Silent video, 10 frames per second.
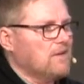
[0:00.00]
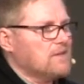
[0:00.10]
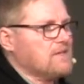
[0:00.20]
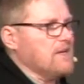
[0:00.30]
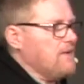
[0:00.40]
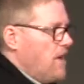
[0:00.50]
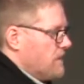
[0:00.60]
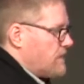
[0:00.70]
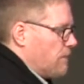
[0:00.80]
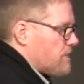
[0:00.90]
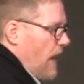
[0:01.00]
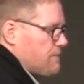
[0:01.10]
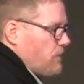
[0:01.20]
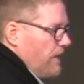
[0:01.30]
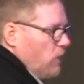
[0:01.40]
See,
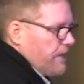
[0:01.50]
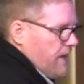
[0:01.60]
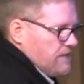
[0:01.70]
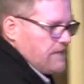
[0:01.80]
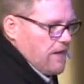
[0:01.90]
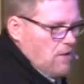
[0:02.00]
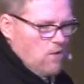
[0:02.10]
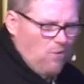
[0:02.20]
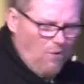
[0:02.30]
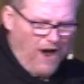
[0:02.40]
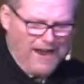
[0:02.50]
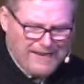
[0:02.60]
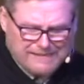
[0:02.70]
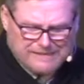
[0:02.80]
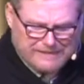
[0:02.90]
sometimes we look at it and say, Why
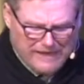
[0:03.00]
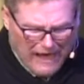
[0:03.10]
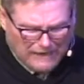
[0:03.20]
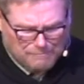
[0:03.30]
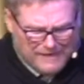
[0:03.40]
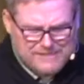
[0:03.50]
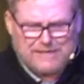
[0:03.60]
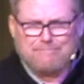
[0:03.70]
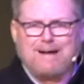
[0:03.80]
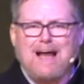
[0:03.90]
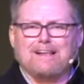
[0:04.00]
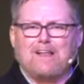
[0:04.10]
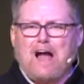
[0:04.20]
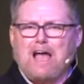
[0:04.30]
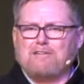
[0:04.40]
isn't God blessing my
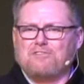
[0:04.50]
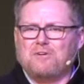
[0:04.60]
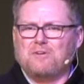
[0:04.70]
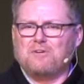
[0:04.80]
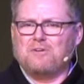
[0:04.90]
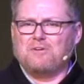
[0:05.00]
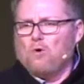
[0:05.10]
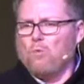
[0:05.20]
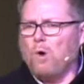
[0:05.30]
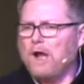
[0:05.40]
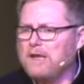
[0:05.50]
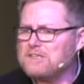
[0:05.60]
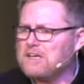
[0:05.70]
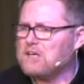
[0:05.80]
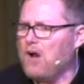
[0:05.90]
life? Why
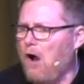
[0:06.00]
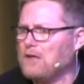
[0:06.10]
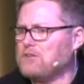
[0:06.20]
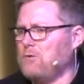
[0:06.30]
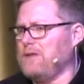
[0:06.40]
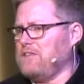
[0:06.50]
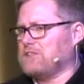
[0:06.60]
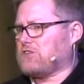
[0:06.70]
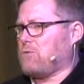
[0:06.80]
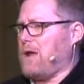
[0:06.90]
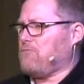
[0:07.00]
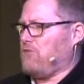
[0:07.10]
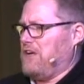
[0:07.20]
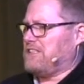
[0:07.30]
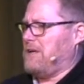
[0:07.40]
isn't God doing these great
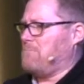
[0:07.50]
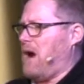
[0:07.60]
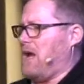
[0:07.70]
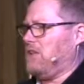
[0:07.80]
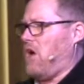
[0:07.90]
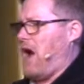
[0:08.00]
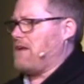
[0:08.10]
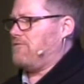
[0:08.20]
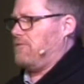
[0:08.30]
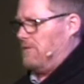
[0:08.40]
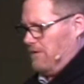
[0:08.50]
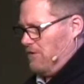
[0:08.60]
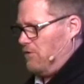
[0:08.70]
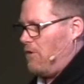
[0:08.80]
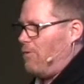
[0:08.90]
things in my life?
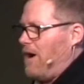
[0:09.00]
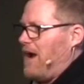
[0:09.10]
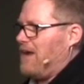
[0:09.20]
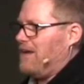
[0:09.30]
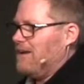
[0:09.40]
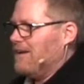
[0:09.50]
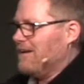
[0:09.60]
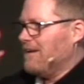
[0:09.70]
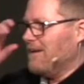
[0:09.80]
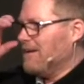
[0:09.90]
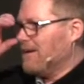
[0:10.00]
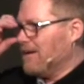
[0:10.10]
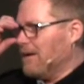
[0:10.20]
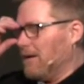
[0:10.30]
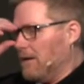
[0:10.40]
You know why?
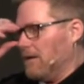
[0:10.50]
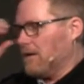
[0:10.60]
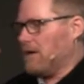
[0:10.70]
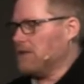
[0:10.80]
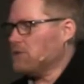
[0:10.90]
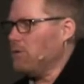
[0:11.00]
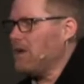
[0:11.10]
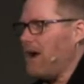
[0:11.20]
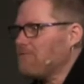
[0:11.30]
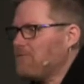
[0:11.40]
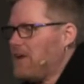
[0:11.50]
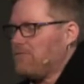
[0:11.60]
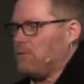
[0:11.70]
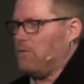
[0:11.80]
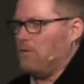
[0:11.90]
Because we're not
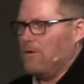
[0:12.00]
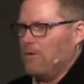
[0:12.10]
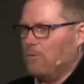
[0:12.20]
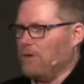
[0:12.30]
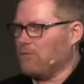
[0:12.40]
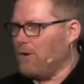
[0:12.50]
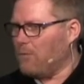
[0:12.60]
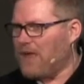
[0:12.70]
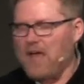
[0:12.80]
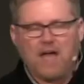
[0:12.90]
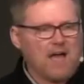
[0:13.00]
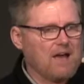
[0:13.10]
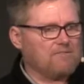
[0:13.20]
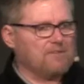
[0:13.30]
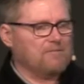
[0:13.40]
faithful with what we
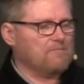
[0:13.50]
have.